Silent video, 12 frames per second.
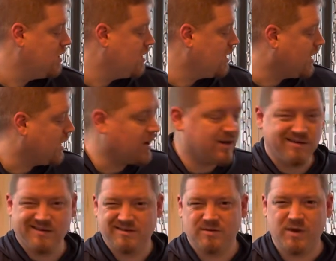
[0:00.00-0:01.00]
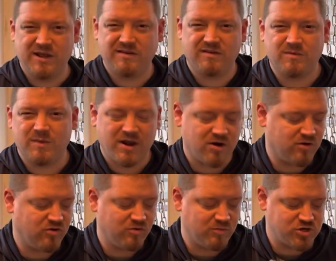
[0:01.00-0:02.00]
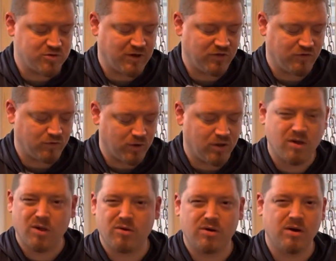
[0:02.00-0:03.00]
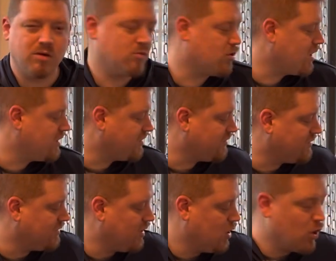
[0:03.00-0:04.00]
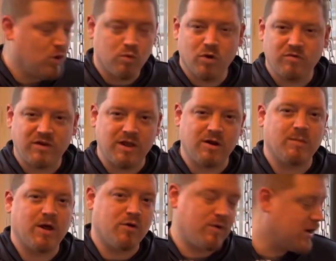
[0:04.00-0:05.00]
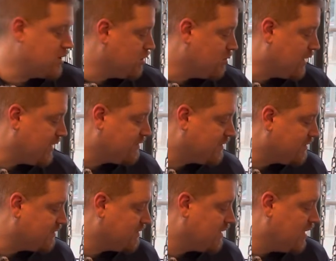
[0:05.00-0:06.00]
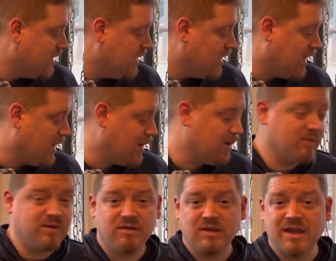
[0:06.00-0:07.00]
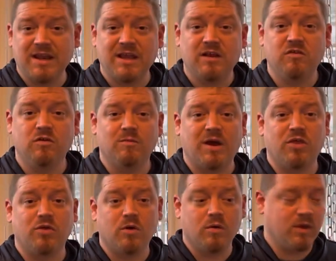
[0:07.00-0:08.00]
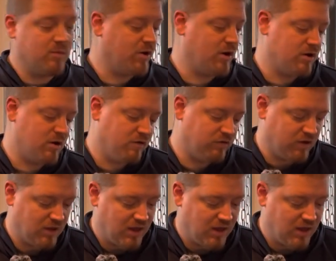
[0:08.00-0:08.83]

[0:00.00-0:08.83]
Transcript: To me, it doesn't matter too much about the foil color anymore. I just rotate them on a regular basis. Getting into my throwing putters,